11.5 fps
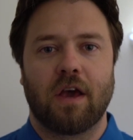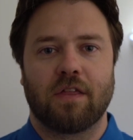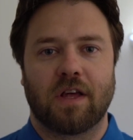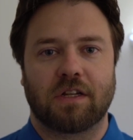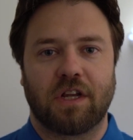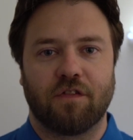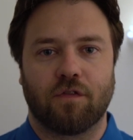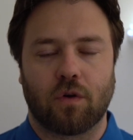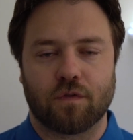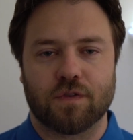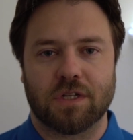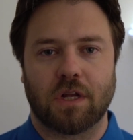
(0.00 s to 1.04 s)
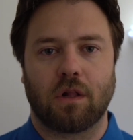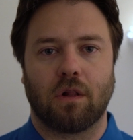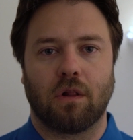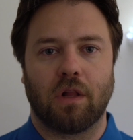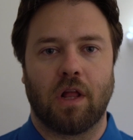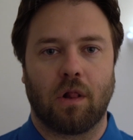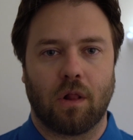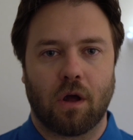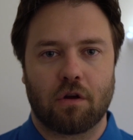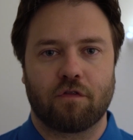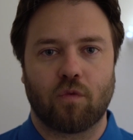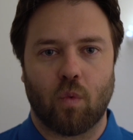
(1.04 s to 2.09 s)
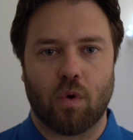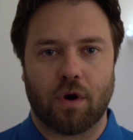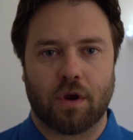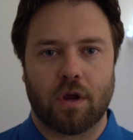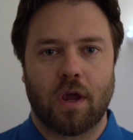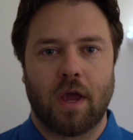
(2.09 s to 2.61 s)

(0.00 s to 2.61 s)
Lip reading: that involves a lot of work